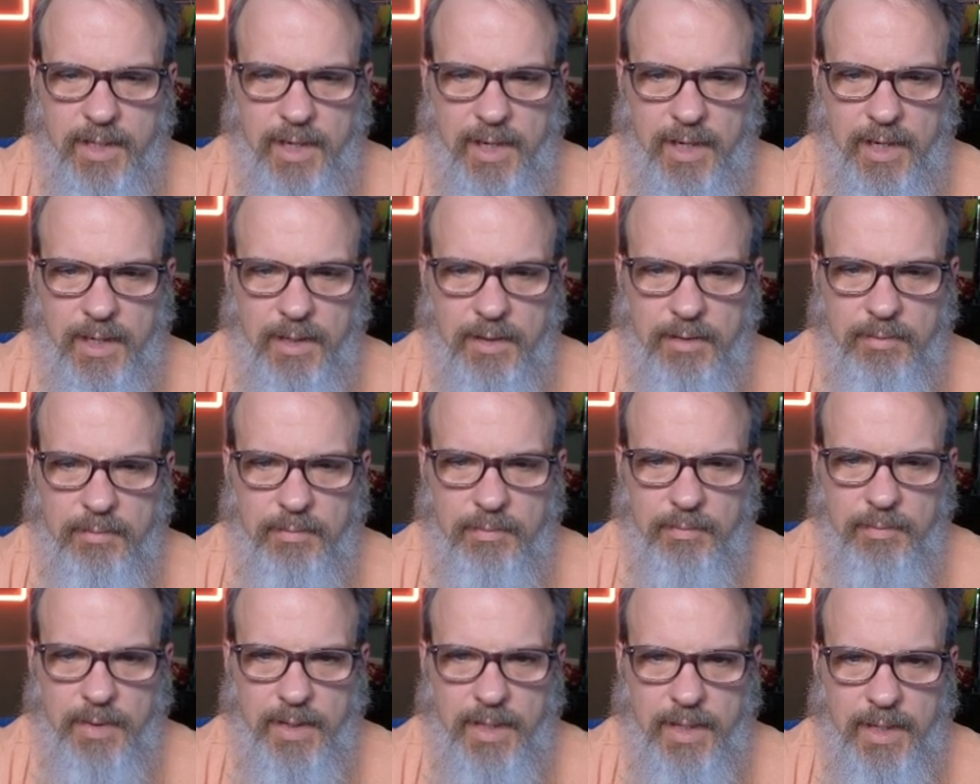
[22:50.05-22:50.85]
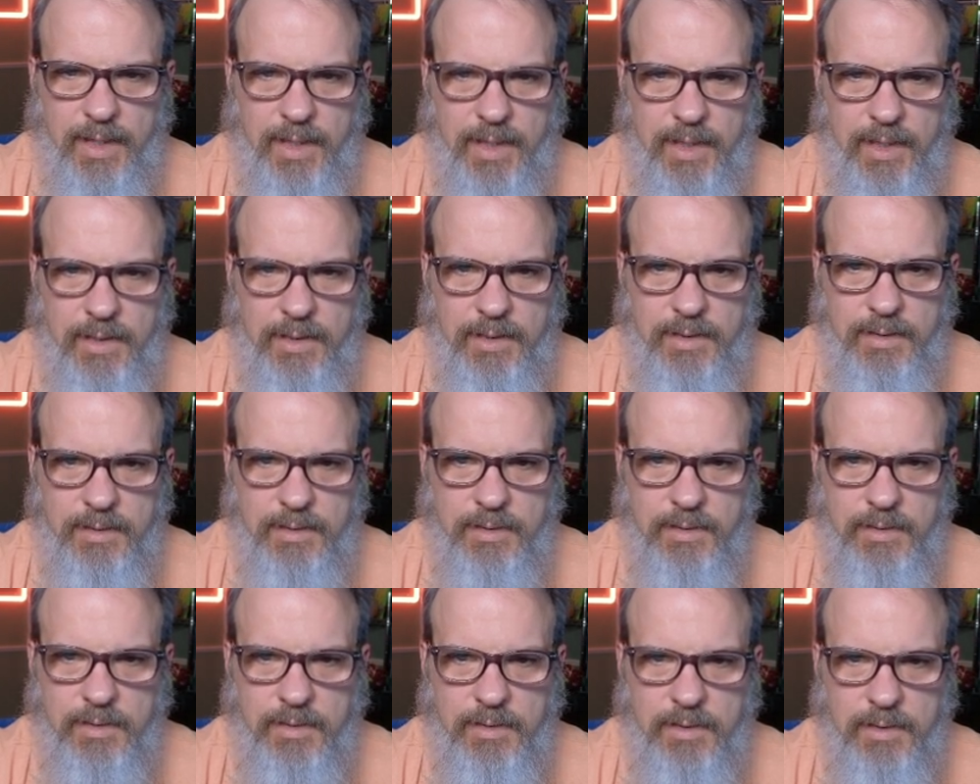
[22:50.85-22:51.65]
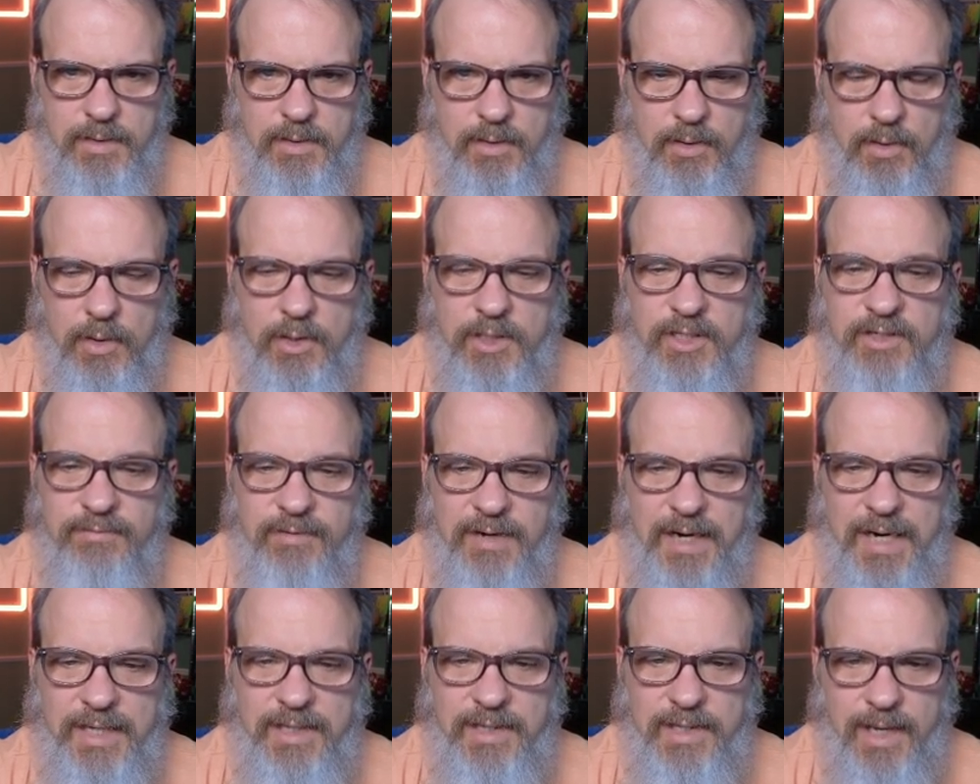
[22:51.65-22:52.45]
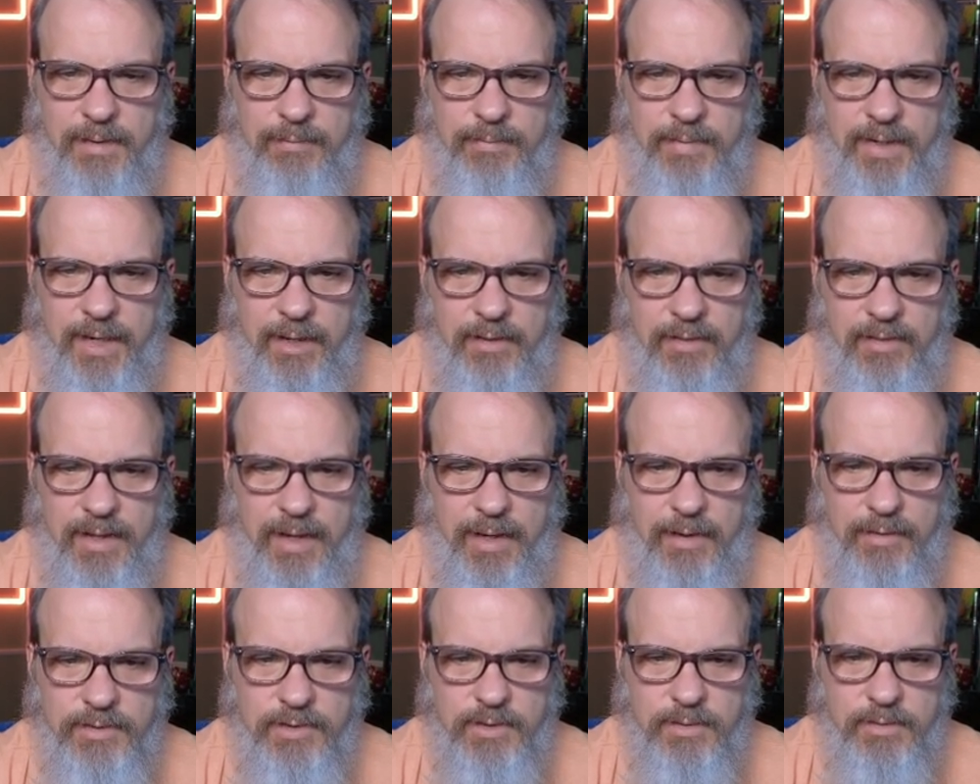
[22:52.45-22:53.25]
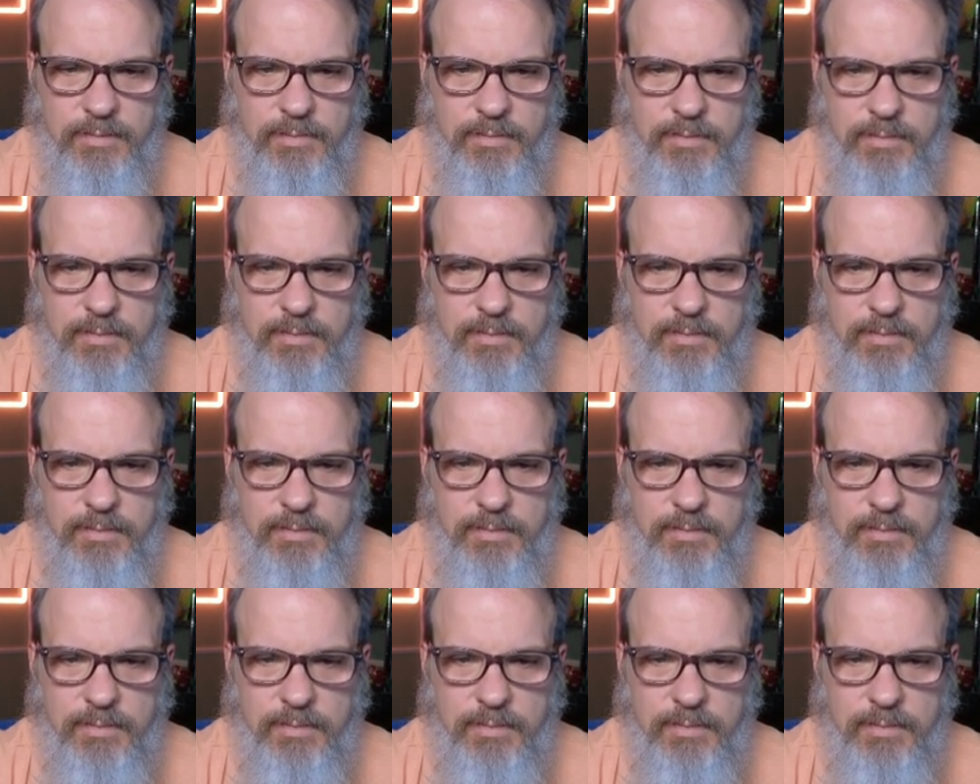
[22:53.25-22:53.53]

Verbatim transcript: that by, or divide that by 1,000.